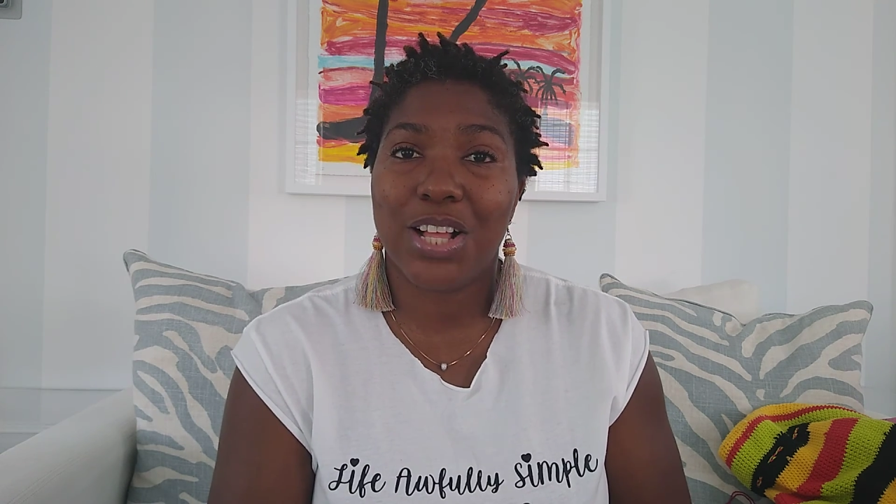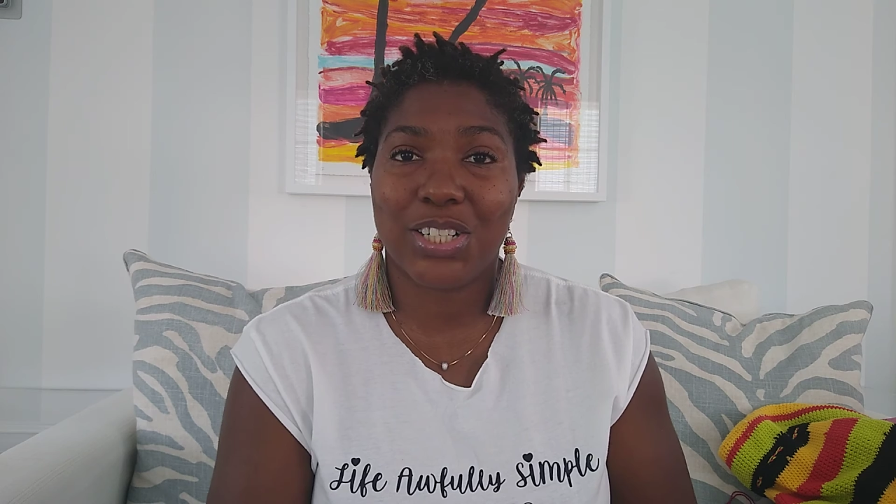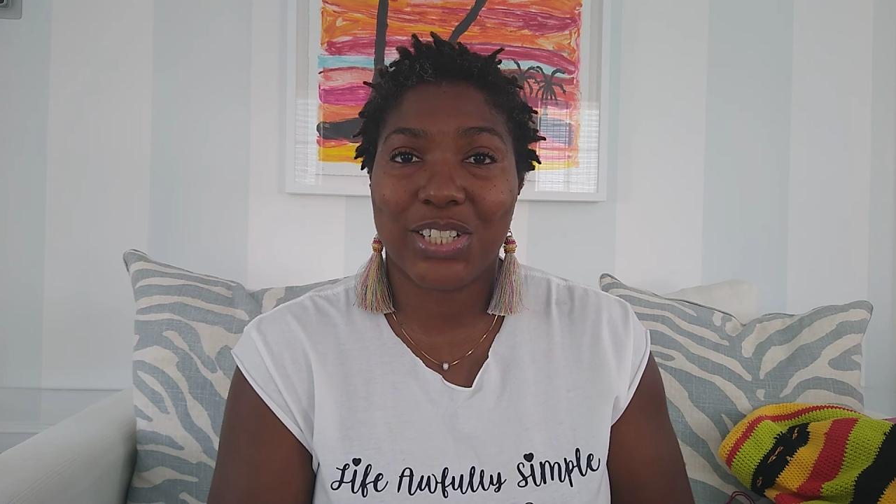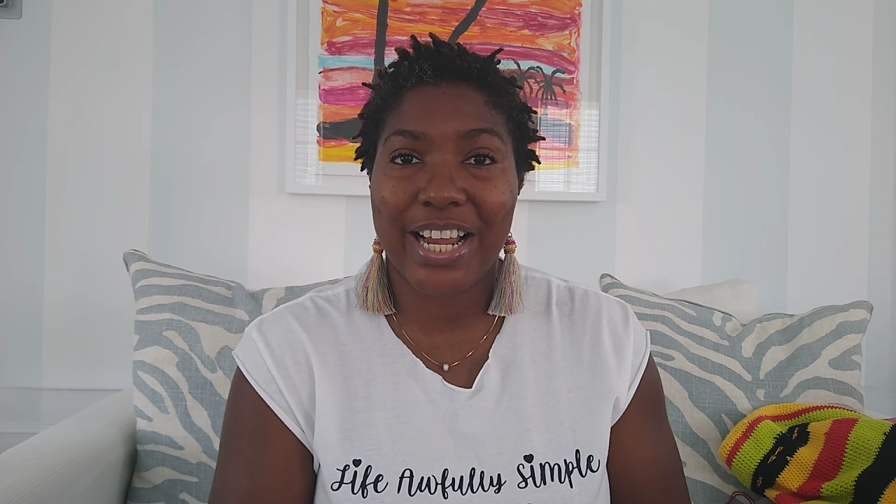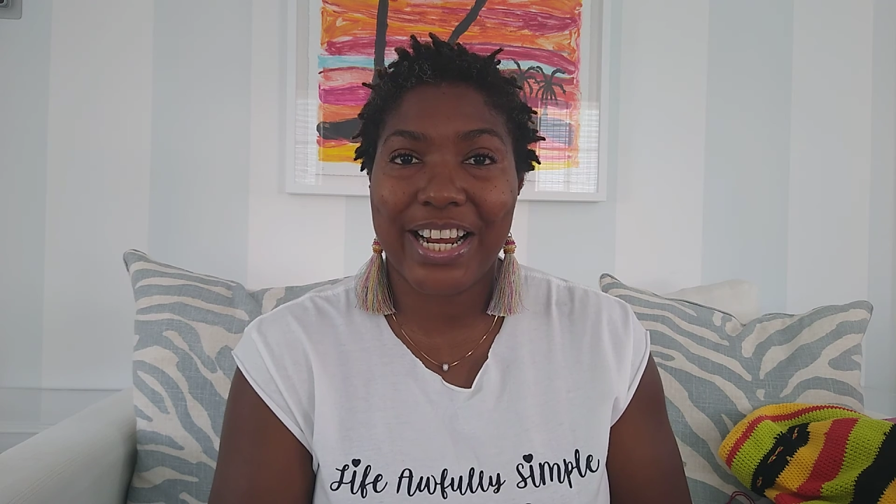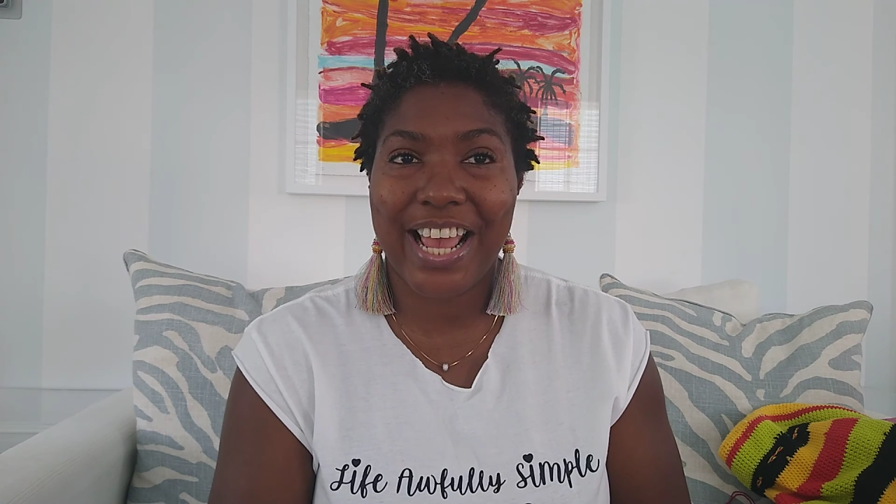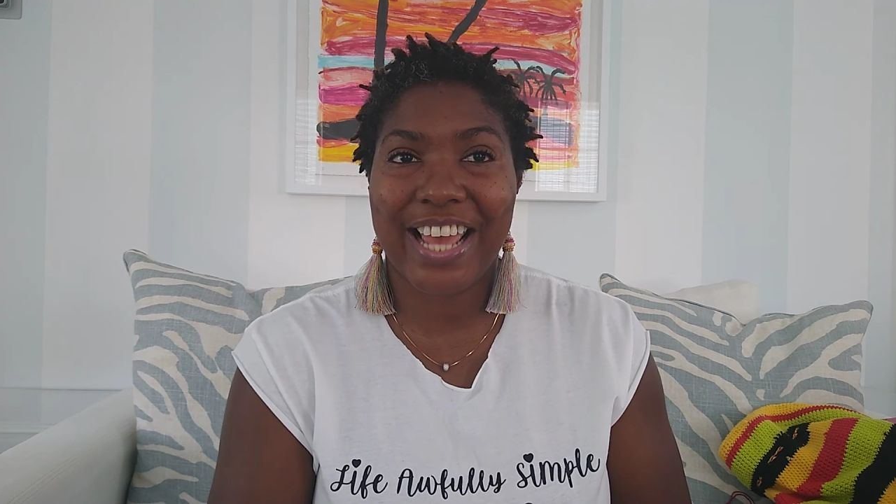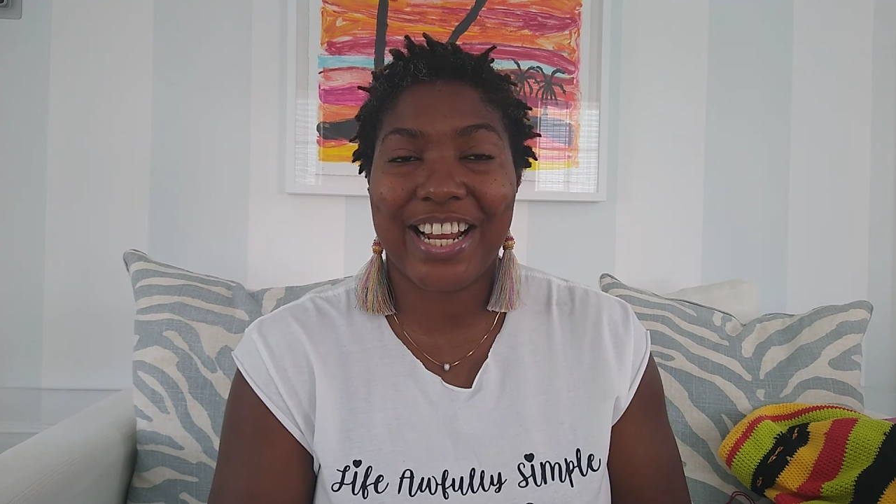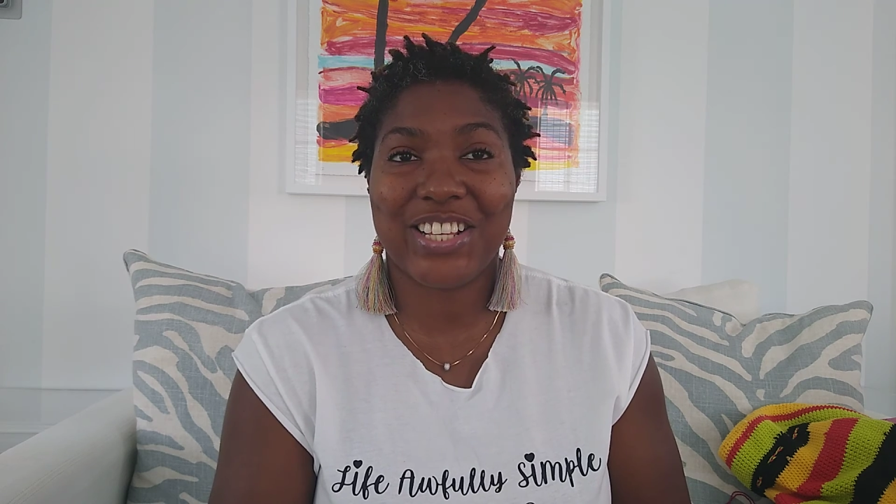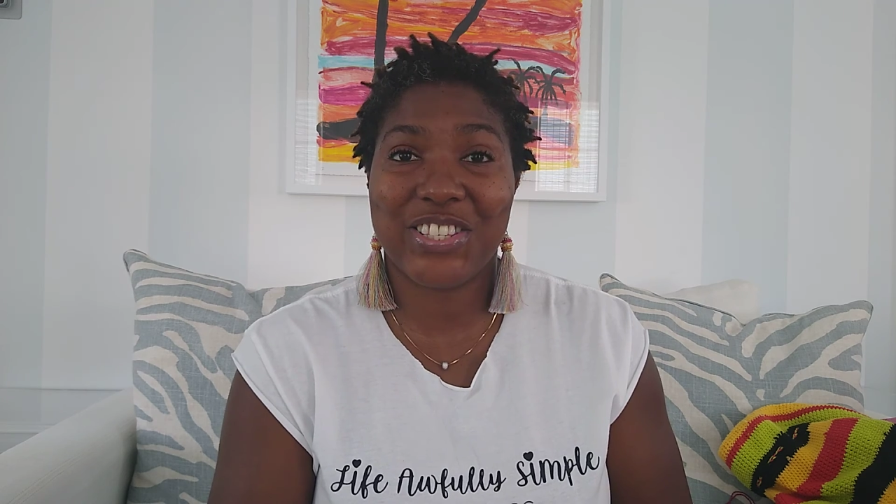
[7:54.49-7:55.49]
All right.
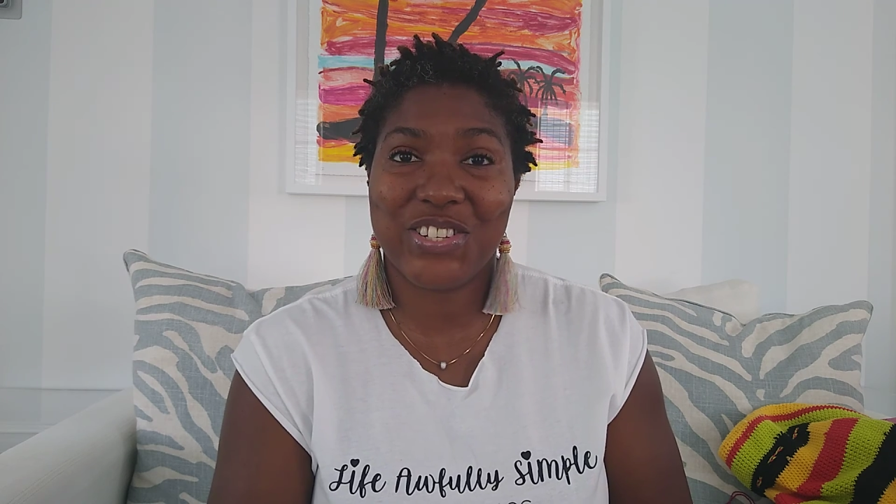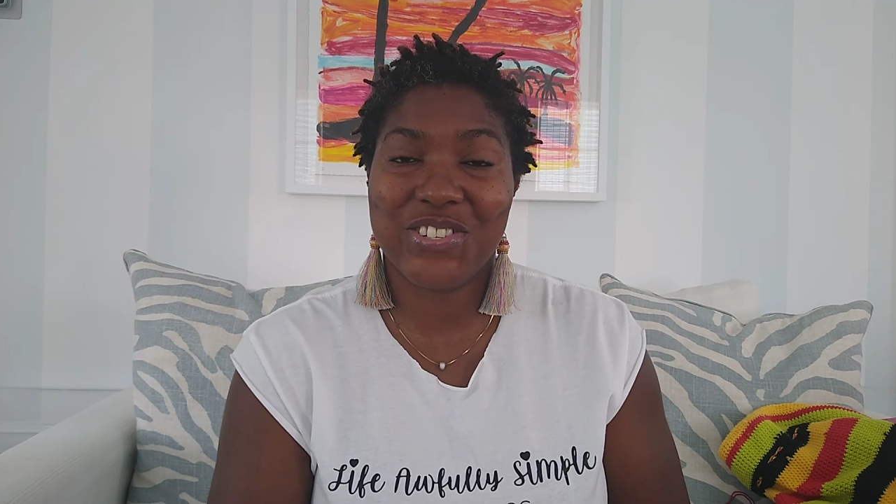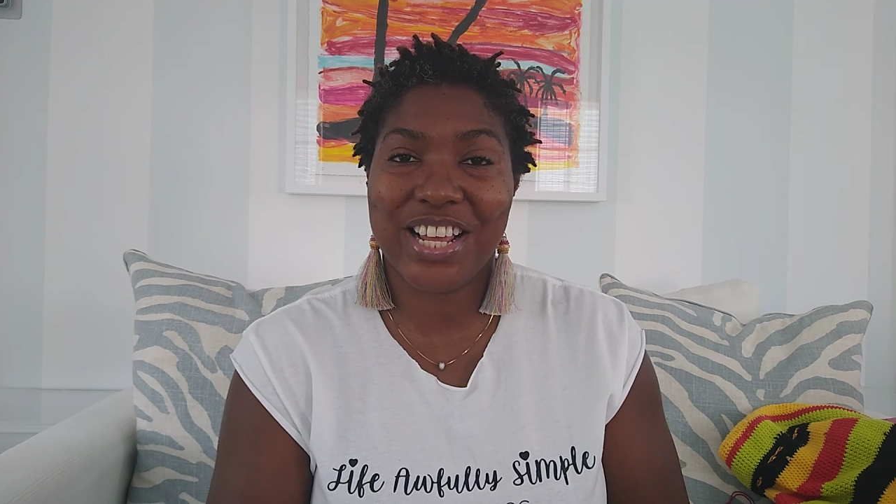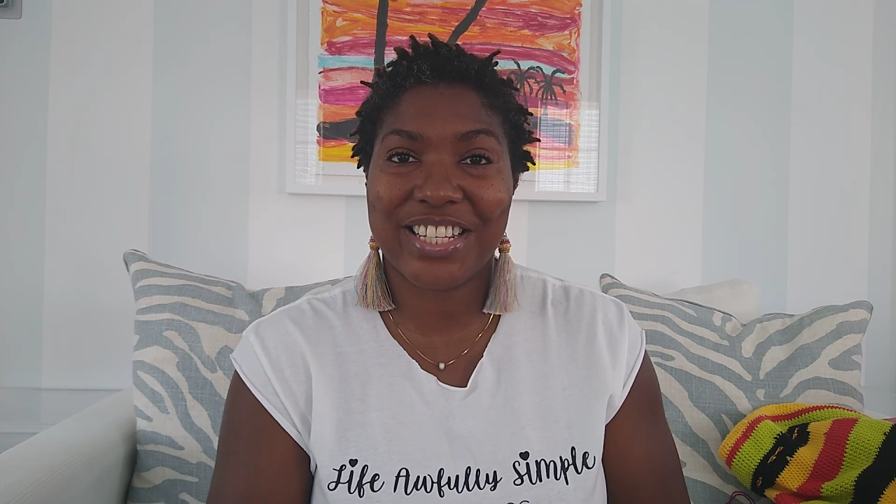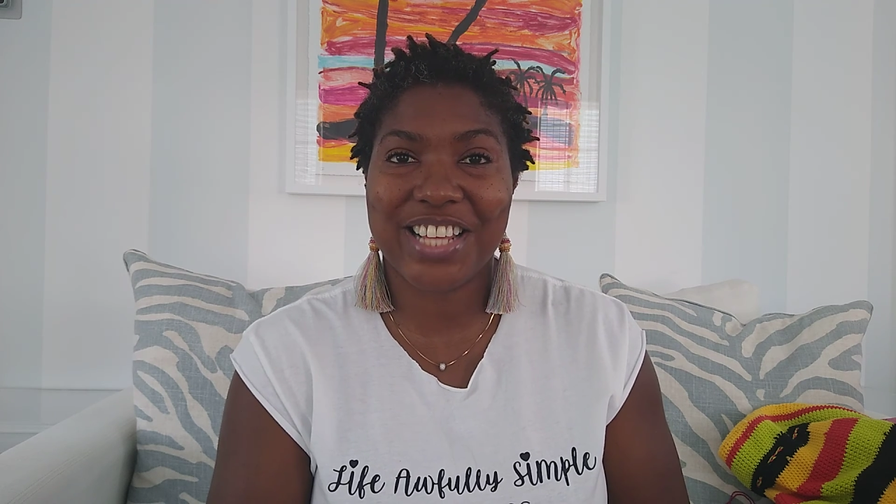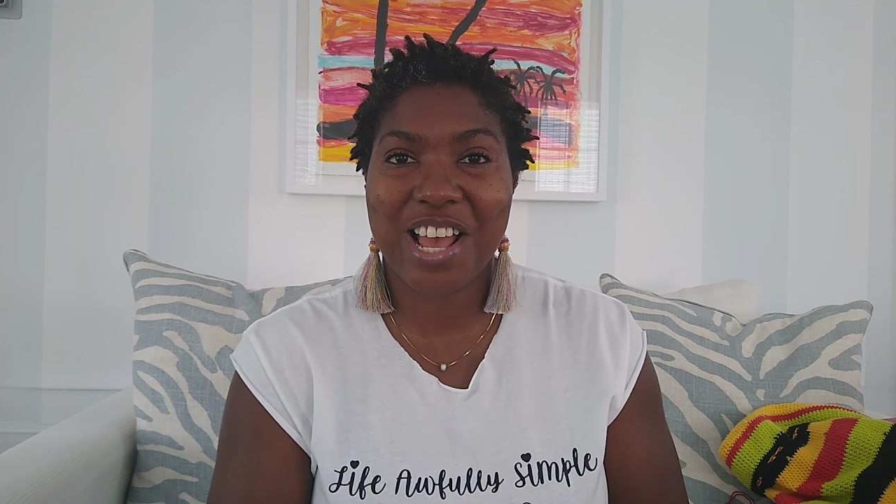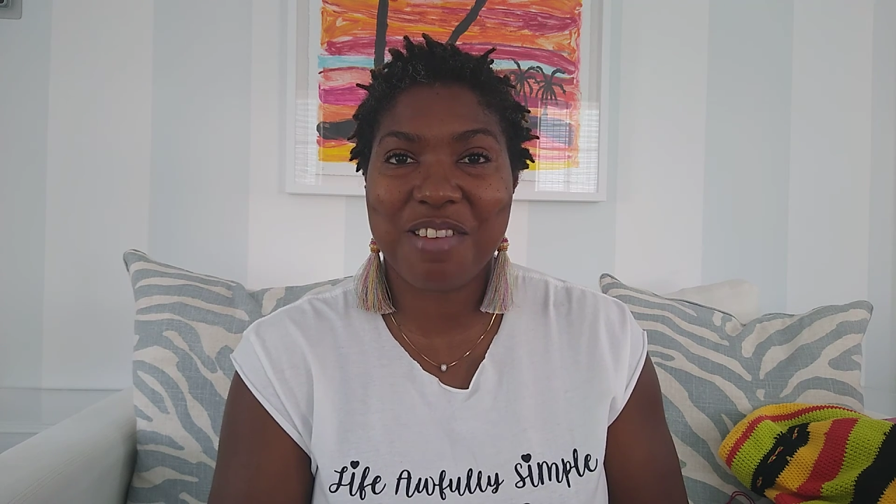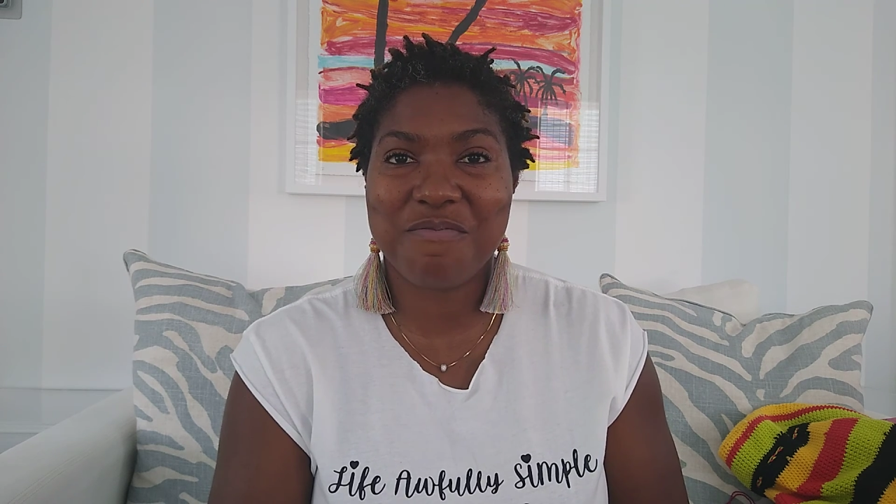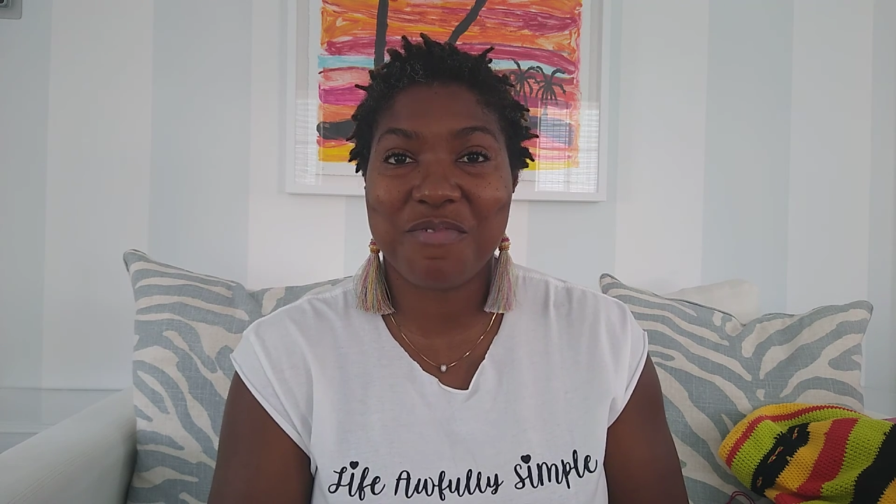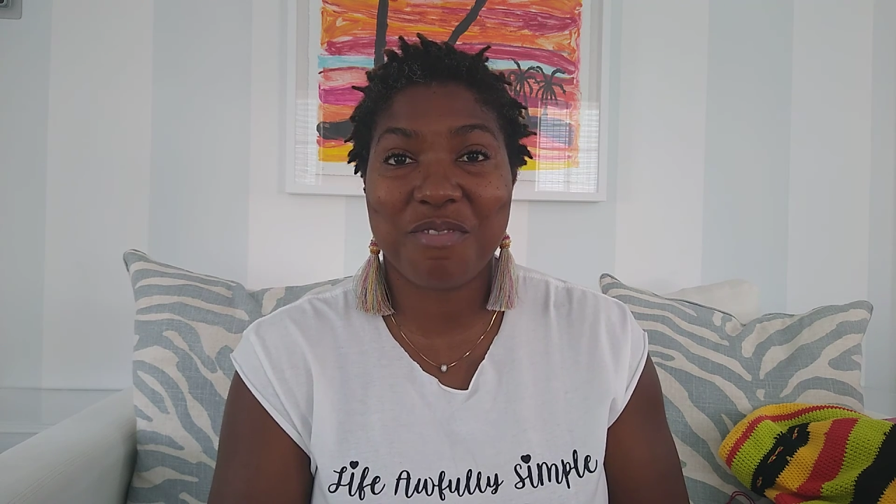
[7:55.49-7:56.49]
And I'll see you next time.